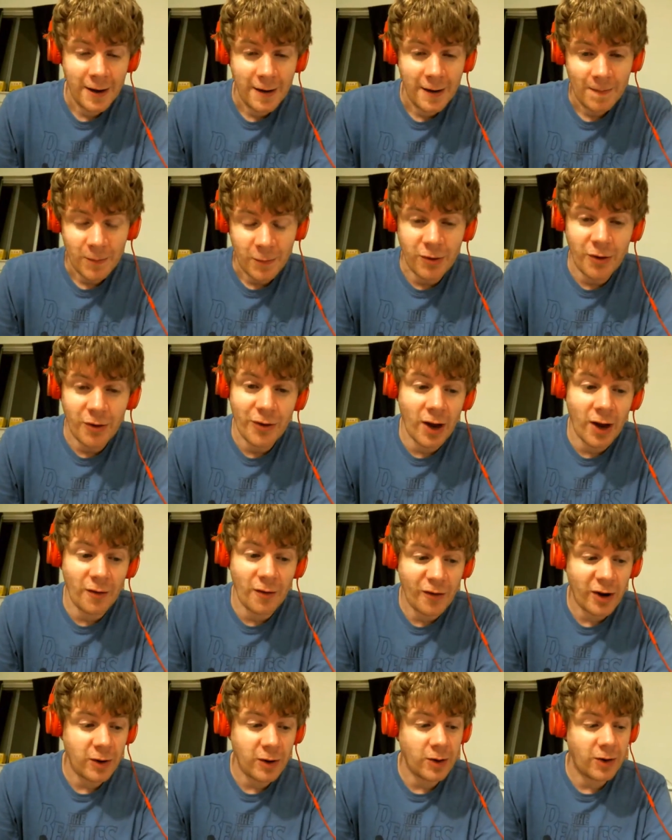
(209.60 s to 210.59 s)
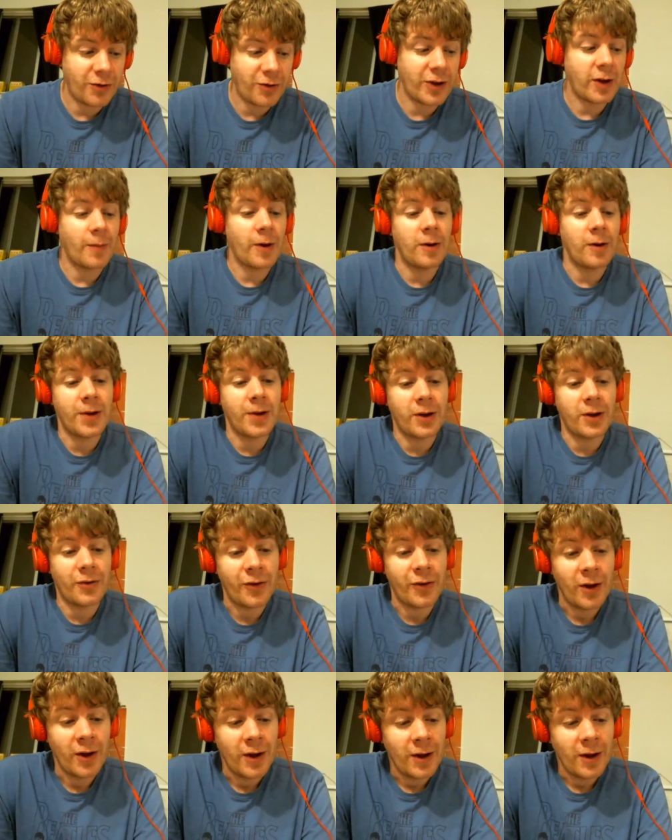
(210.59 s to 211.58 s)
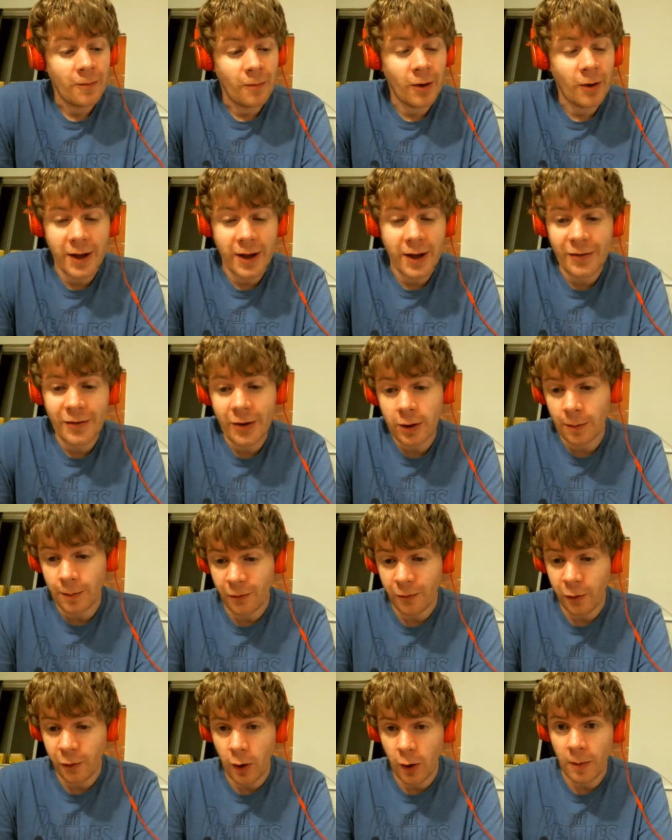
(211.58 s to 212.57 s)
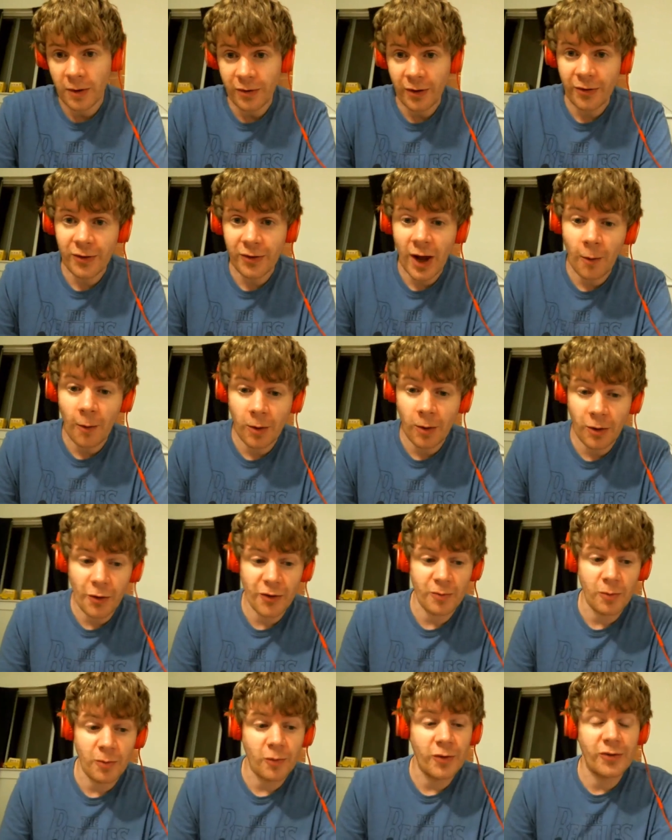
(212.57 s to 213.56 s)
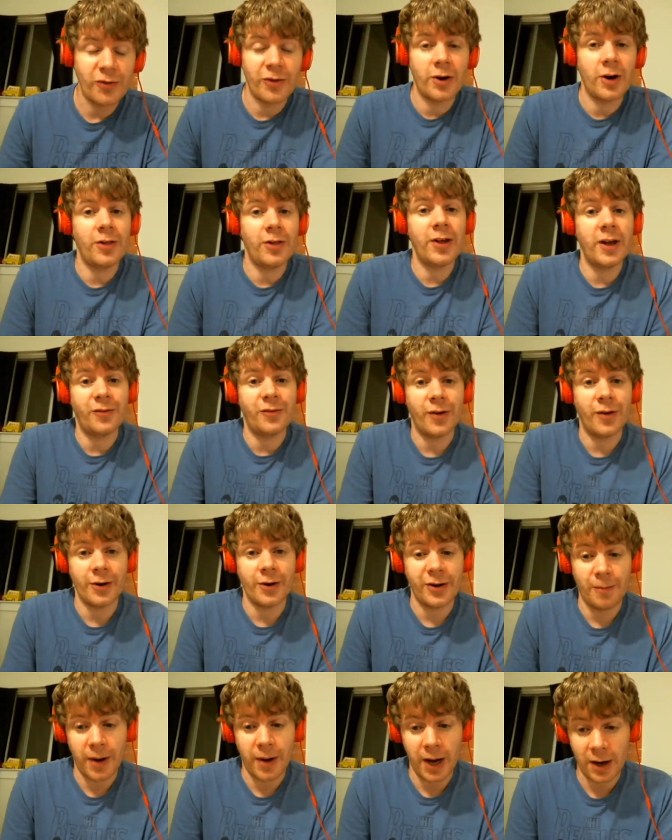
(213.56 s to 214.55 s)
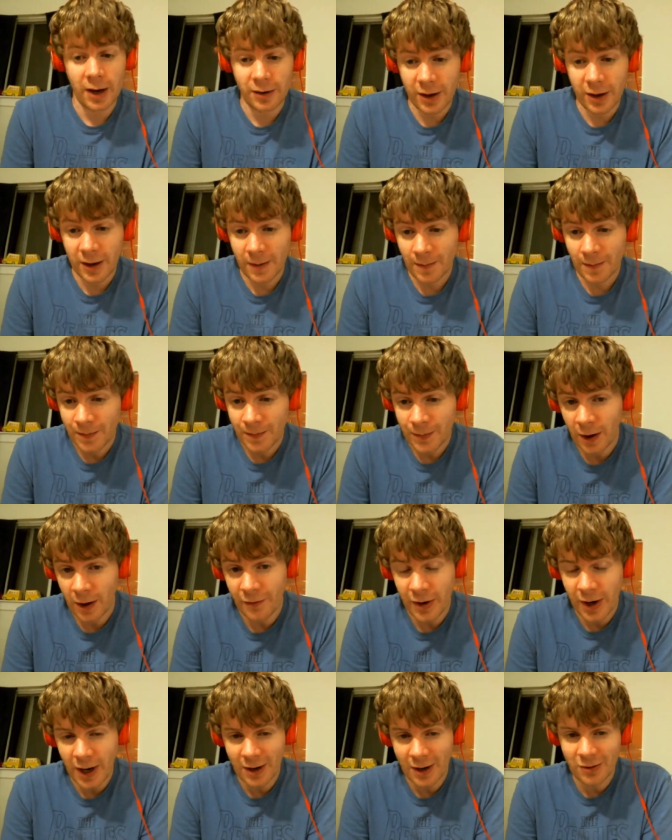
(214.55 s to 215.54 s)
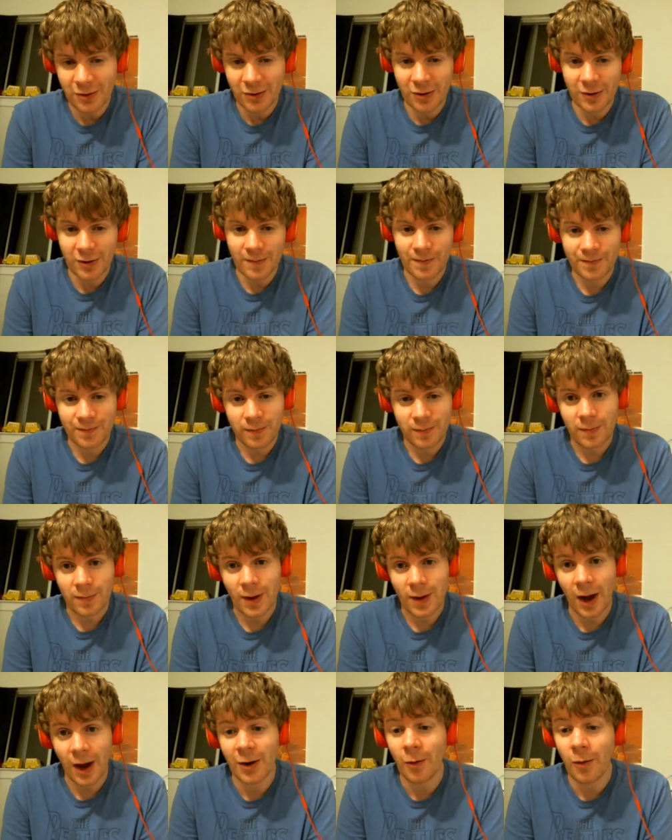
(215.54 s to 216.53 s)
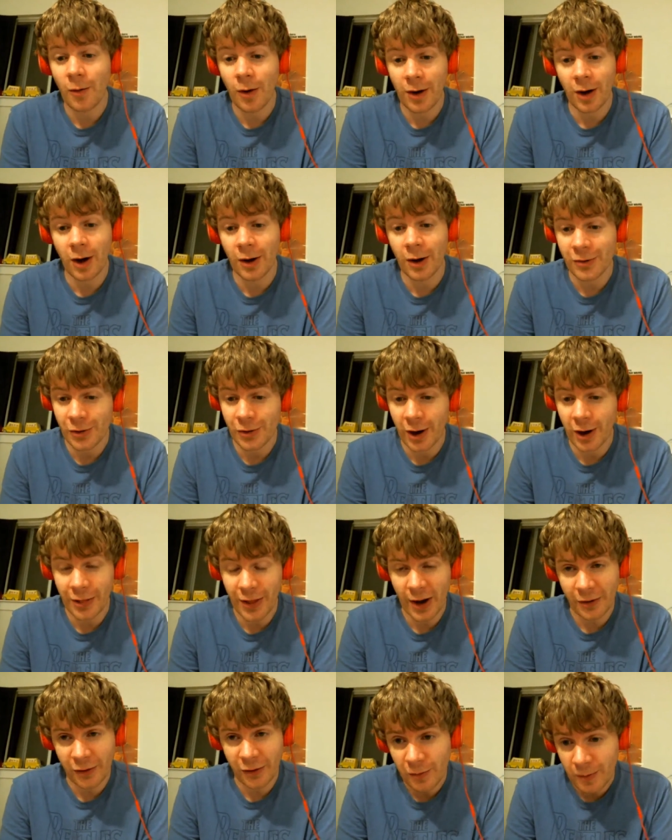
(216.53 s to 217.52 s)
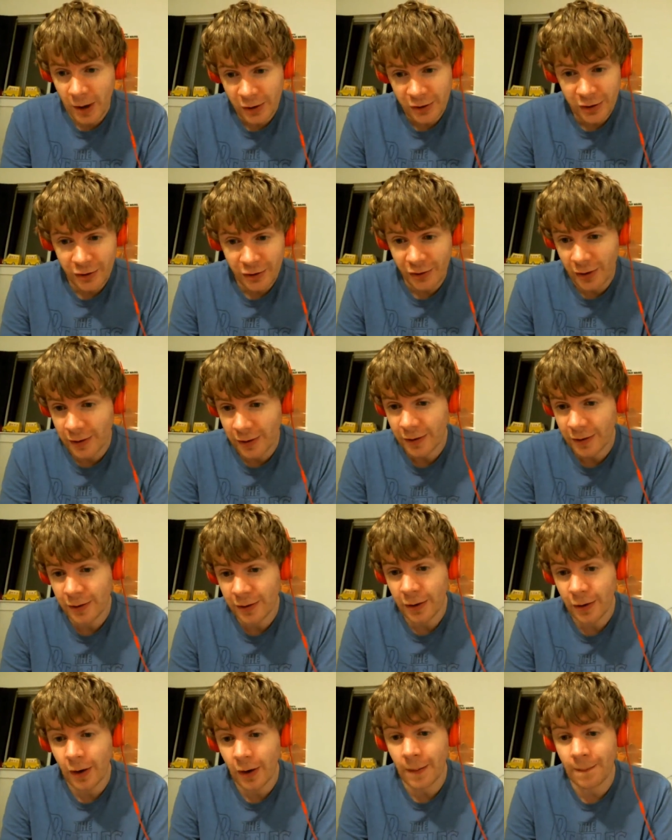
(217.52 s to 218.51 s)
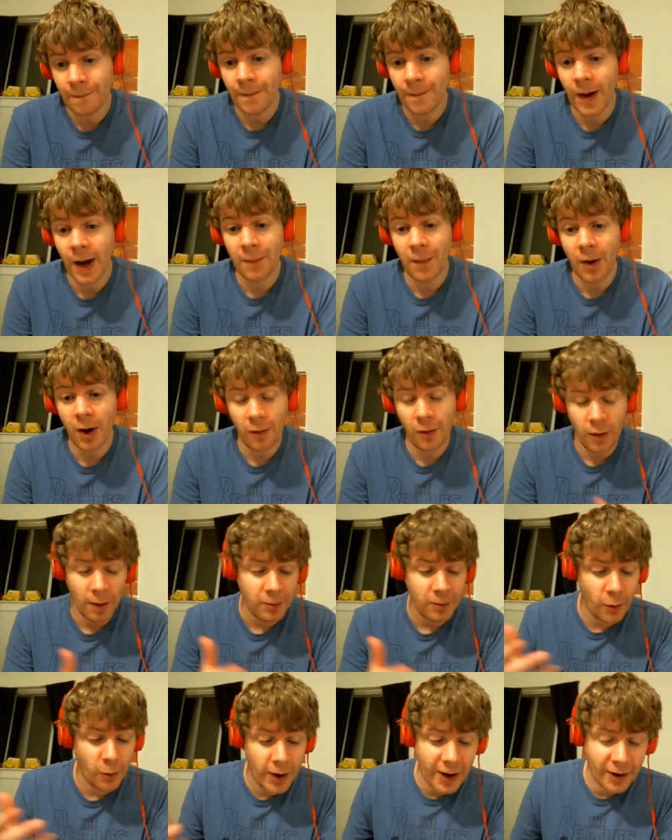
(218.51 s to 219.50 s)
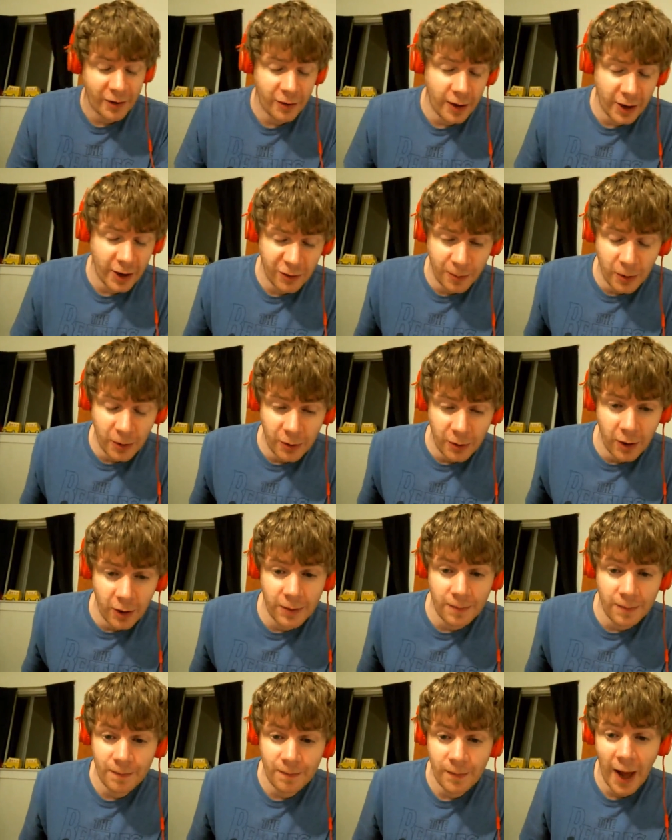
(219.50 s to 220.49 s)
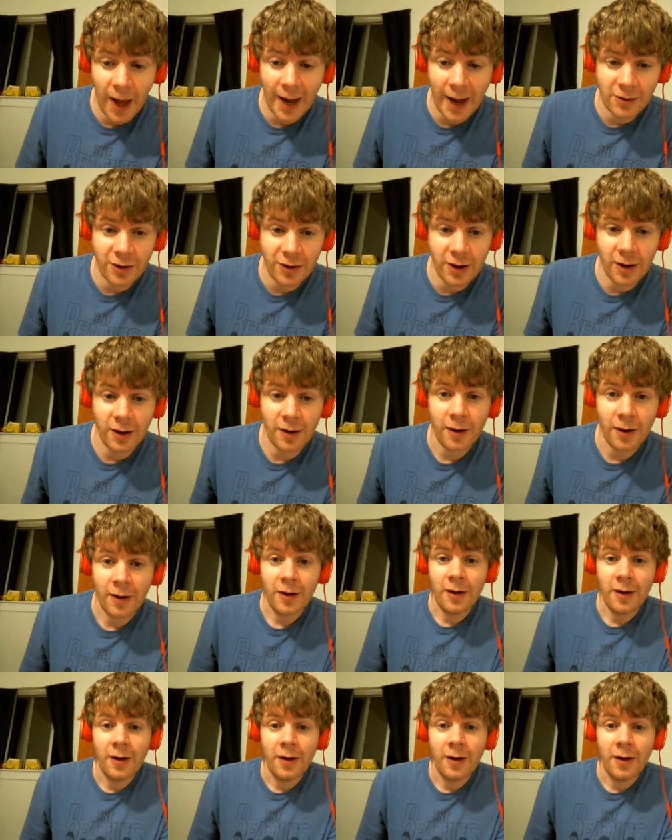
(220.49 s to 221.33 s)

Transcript: which is kind of funny when you think about it, because while he gives a good performance, it's not one of those movies that I think is very demanding of an actor. I don't want to undercut that too much, because I'm no expert on acting,